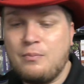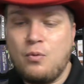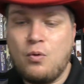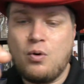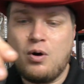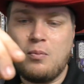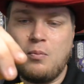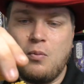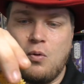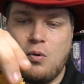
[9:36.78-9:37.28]

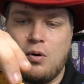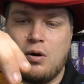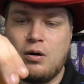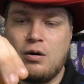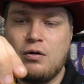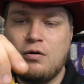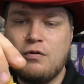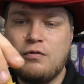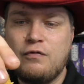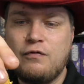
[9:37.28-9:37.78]
more and
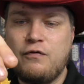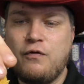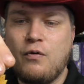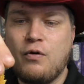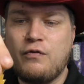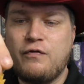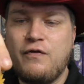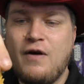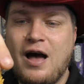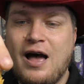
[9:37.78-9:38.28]
more,
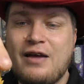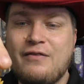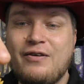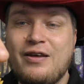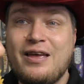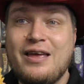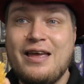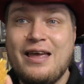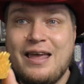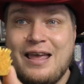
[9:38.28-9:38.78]
four, five,
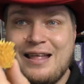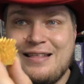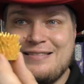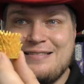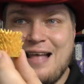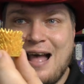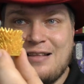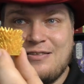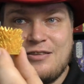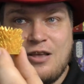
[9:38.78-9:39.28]
it's
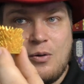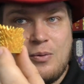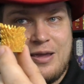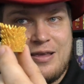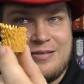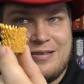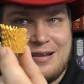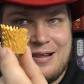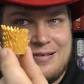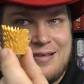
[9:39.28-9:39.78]
not so
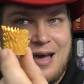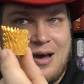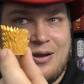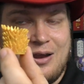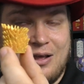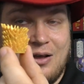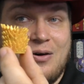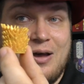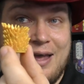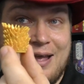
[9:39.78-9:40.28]
easy to tell at
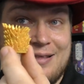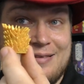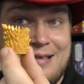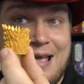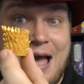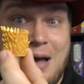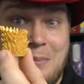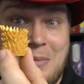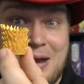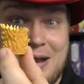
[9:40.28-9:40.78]
a glance
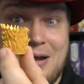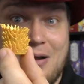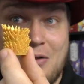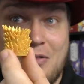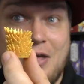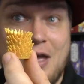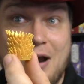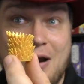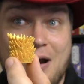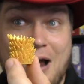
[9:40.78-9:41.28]
how many are
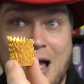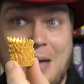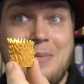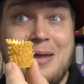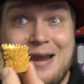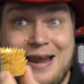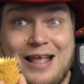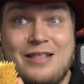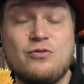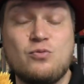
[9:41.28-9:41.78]
there. I
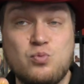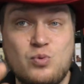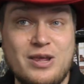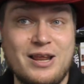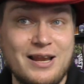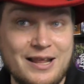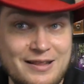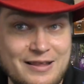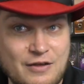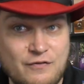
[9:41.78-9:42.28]
mean, it's
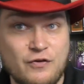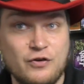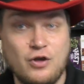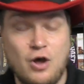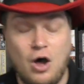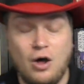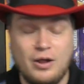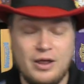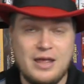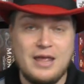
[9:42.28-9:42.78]
really
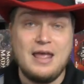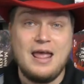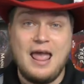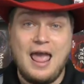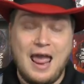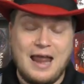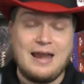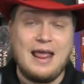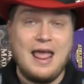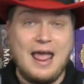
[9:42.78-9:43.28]
difficult.
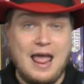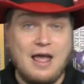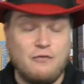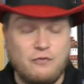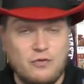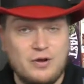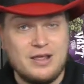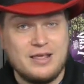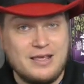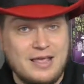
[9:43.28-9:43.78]
And
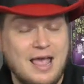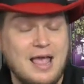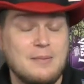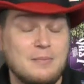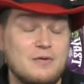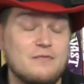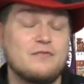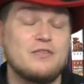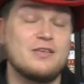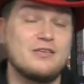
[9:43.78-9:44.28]
every
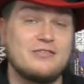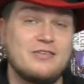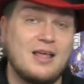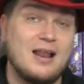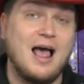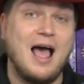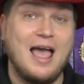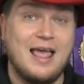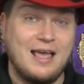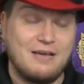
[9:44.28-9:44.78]
game of this
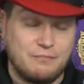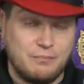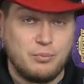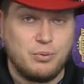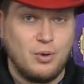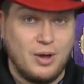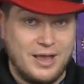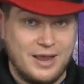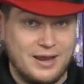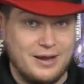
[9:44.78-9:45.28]
that I have
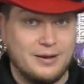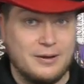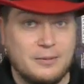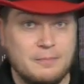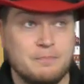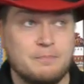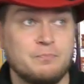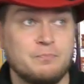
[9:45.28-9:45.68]
played,